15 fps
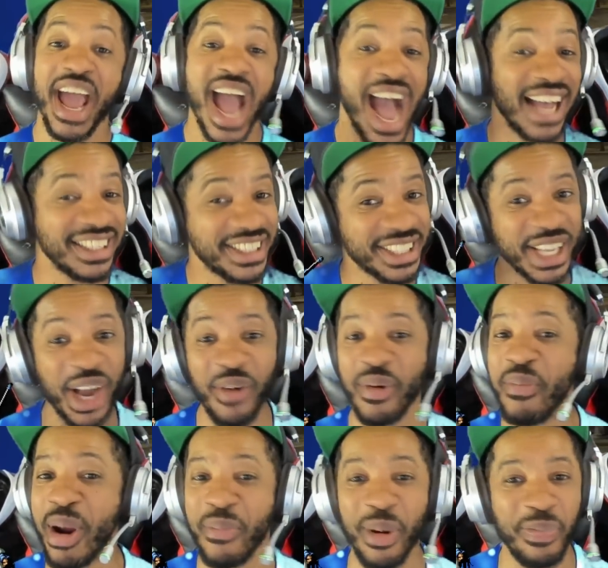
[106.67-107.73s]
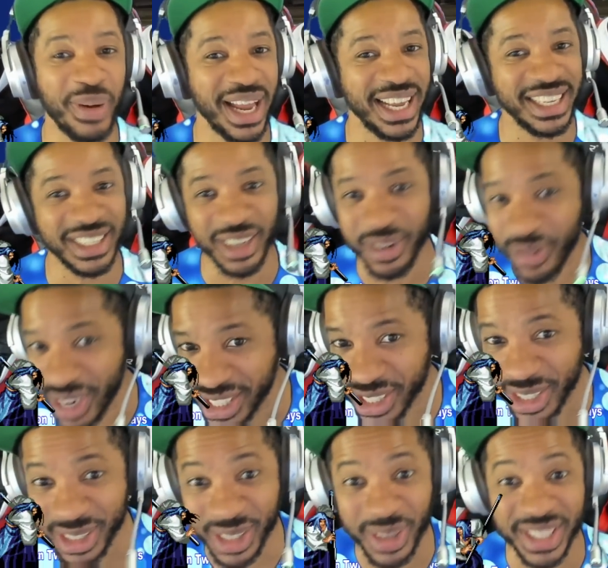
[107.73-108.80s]
I still remember playing the
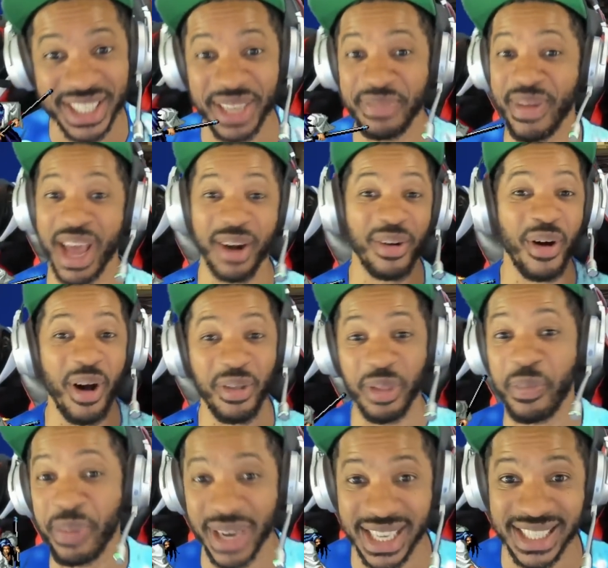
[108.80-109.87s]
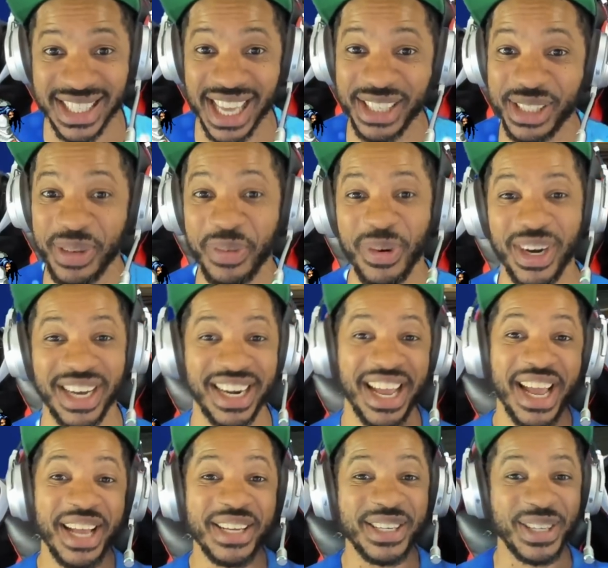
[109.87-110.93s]
original Twisted Metal on the PlayStation 1.
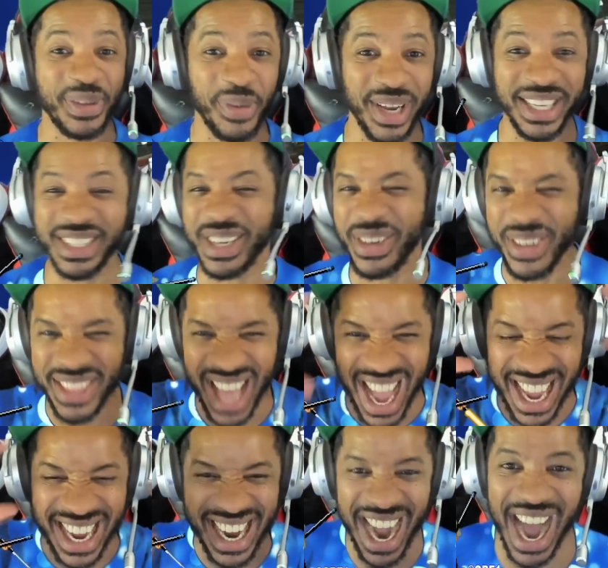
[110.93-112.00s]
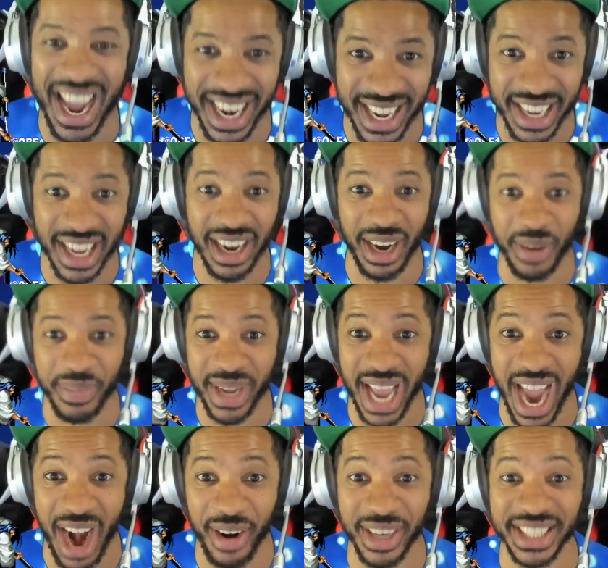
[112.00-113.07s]
Sweet Tooth, iconic um,
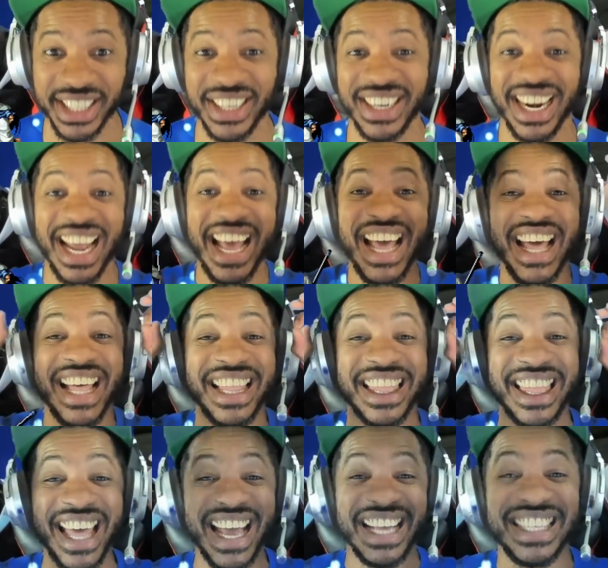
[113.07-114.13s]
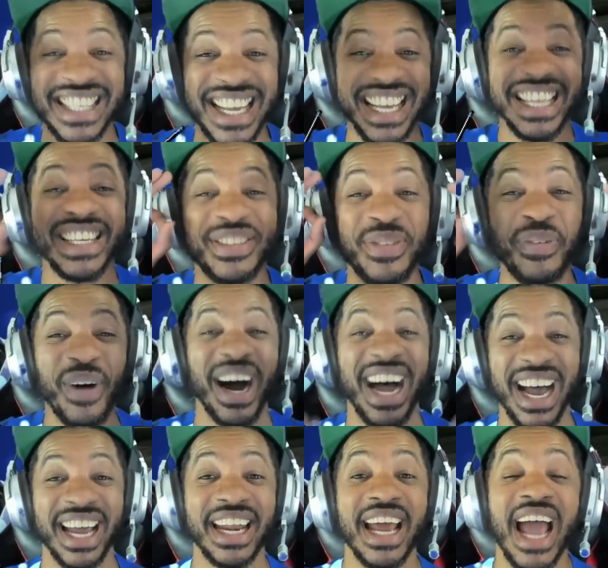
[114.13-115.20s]
character. This is
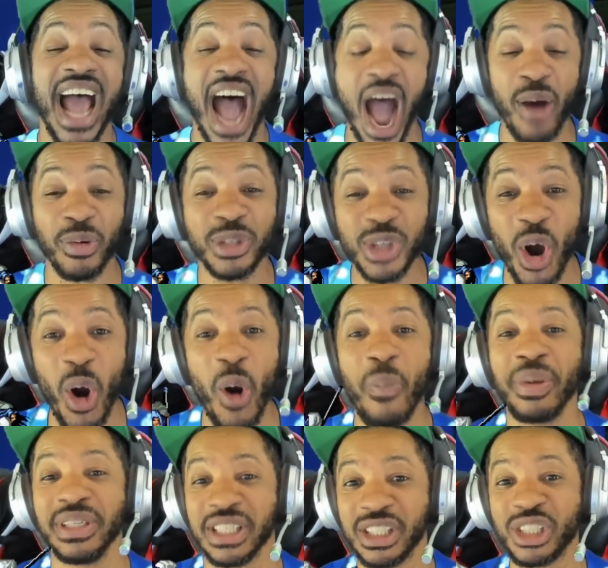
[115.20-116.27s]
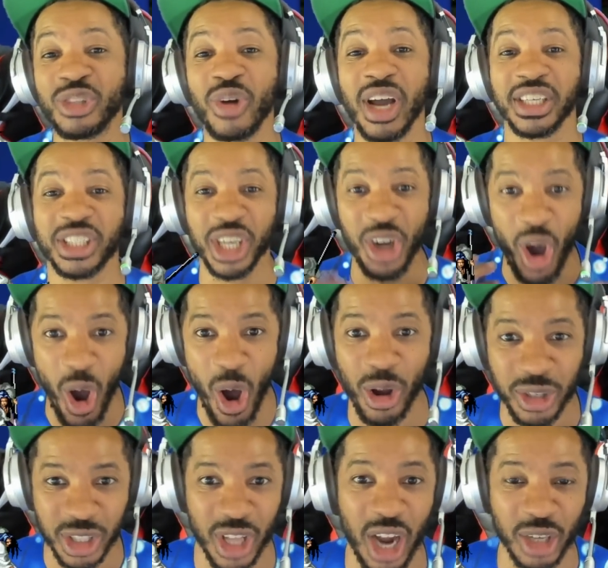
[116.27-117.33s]
what I was hoping Destruction All
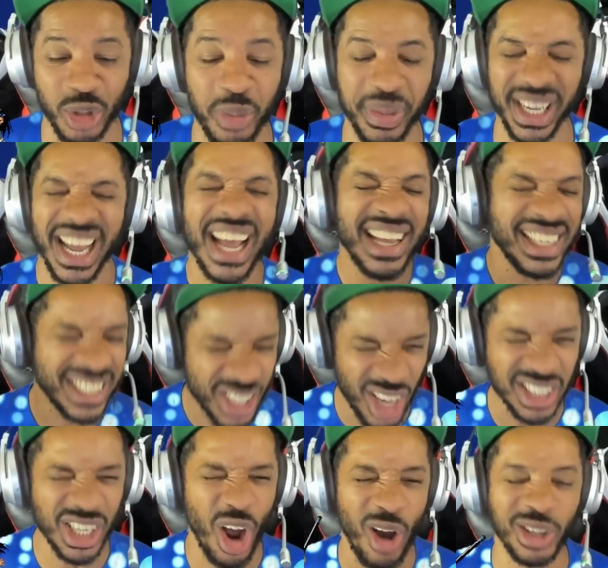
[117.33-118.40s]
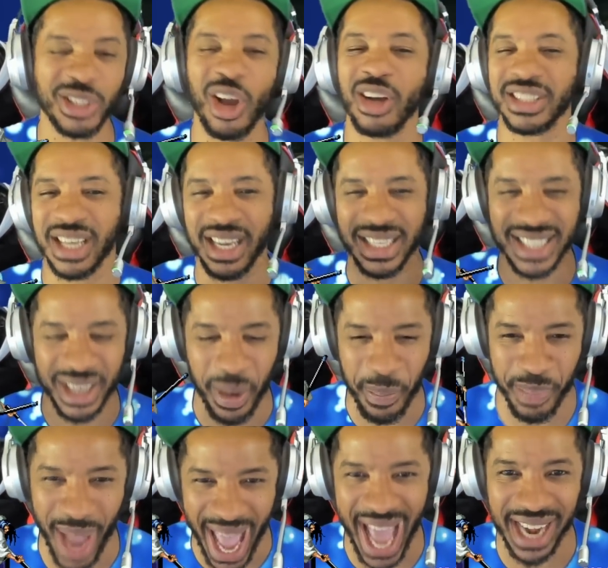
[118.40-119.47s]
Stars would be. Destruction All Stars isn't a
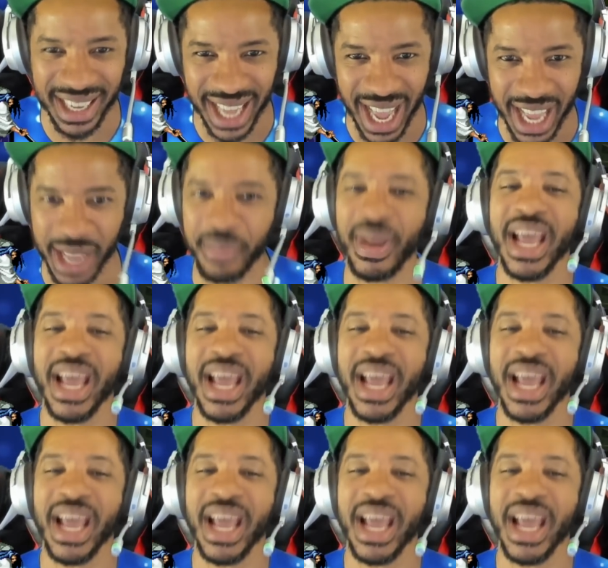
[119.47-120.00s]
bad game,